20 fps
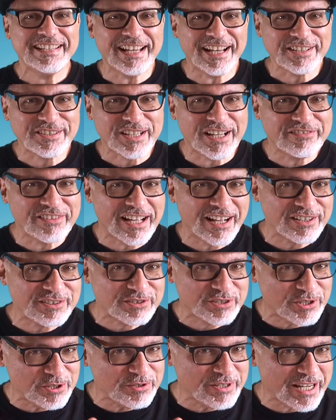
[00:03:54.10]
Yes, I've
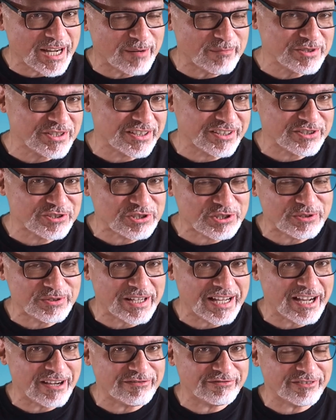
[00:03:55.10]
got two cameras that can shoot
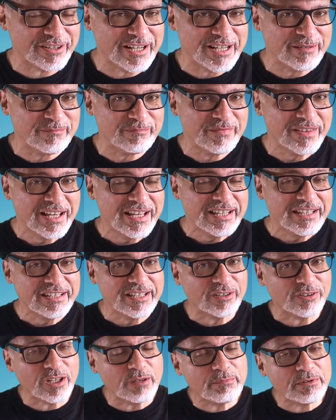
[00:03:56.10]
half-frame.
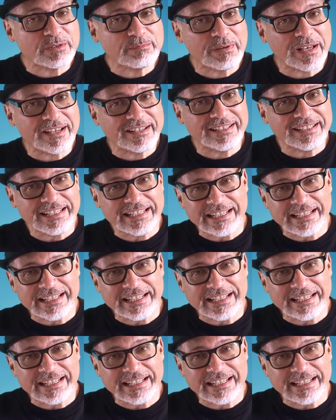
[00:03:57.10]
The Olympus Pen